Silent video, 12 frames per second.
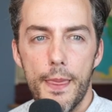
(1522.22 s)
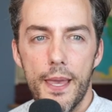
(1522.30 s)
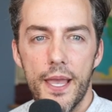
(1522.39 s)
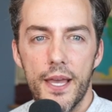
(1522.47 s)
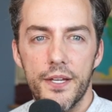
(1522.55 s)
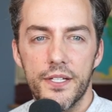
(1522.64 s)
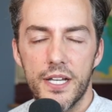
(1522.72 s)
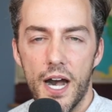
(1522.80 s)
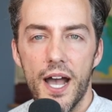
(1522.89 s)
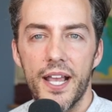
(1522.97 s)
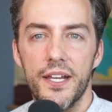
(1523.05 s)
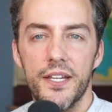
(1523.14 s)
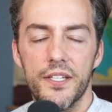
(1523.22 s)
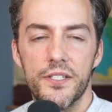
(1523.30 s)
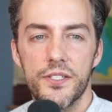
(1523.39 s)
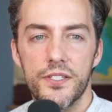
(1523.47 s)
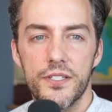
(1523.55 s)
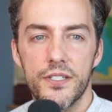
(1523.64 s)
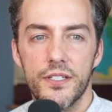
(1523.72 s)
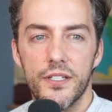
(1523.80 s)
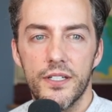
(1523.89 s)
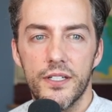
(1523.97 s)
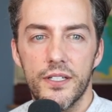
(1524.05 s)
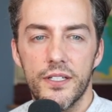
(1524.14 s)
and kindness
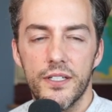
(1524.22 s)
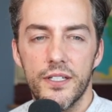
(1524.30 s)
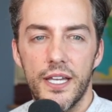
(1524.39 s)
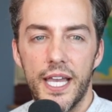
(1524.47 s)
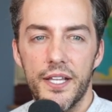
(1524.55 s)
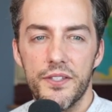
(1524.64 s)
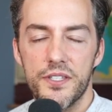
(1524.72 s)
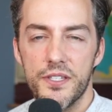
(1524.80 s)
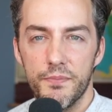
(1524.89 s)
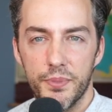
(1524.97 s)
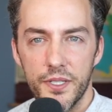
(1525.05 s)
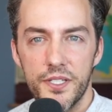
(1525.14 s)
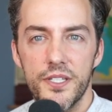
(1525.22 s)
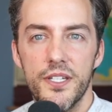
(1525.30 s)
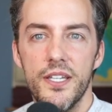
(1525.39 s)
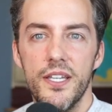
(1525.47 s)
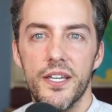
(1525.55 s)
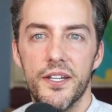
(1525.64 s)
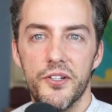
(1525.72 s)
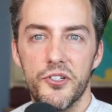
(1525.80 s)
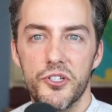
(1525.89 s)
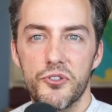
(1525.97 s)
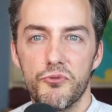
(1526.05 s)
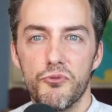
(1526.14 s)
and simplicity and
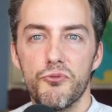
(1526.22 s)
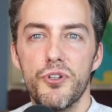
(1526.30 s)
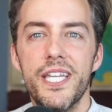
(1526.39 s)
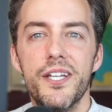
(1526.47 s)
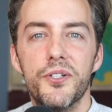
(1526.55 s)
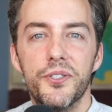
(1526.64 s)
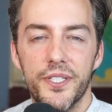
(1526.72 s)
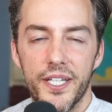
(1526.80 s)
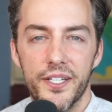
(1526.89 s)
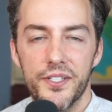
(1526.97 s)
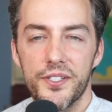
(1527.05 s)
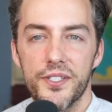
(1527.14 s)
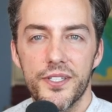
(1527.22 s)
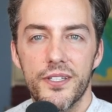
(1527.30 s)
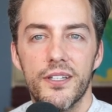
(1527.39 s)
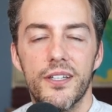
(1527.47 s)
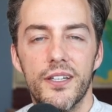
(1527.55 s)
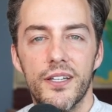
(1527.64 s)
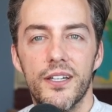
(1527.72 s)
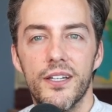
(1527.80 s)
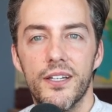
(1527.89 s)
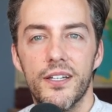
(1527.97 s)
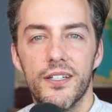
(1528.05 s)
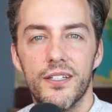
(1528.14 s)
just realness.
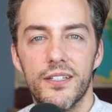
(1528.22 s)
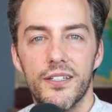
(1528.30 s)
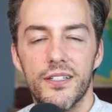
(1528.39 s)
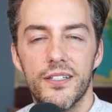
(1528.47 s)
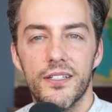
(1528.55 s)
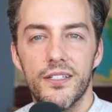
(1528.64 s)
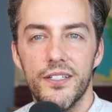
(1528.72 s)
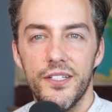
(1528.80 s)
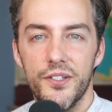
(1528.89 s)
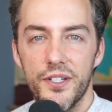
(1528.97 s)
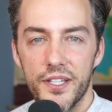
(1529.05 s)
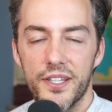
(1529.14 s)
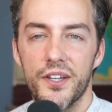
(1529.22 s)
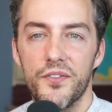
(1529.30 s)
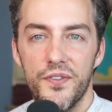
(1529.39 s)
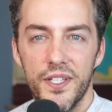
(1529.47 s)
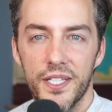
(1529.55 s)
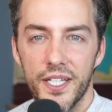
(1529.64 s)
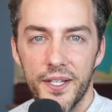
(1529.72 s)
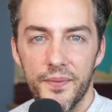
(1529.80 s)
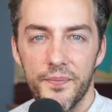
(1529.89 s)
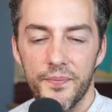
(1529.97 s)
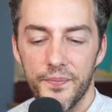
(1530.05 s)
Do you get that feeling?